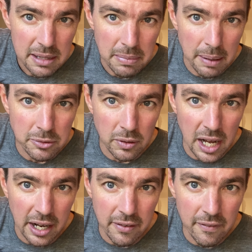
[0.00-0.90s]
Bottom 2
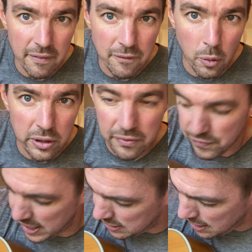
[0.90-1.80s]
lock, 4th and
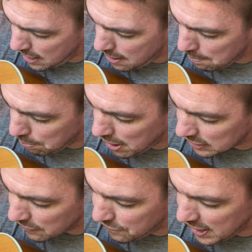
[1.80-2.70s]
5th. Pluck
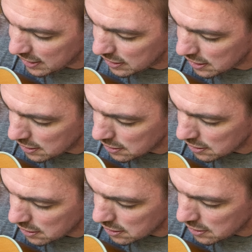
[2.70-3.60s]
the 5th,
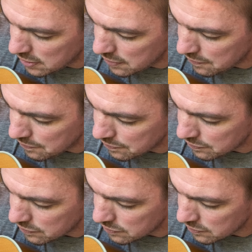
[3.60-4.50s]

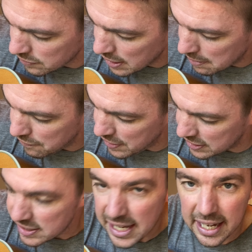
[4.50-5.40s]
5th
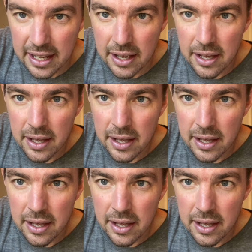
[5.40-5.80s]
and 2nd,